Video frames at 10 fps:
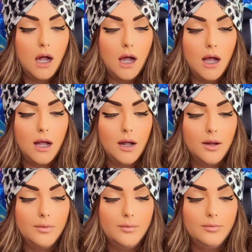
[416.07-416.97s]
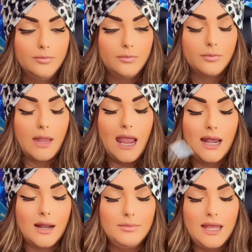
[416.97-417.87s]
And
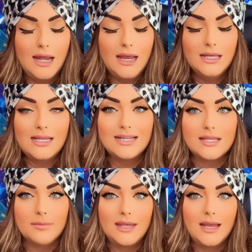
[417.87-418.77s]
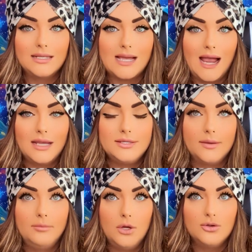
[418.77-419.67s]
I'm getting like something tied
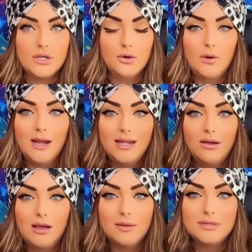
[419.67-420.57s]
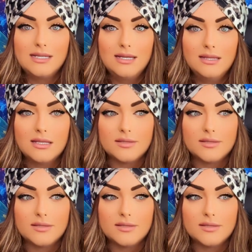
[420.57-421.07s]
to music right now. I'm seeing this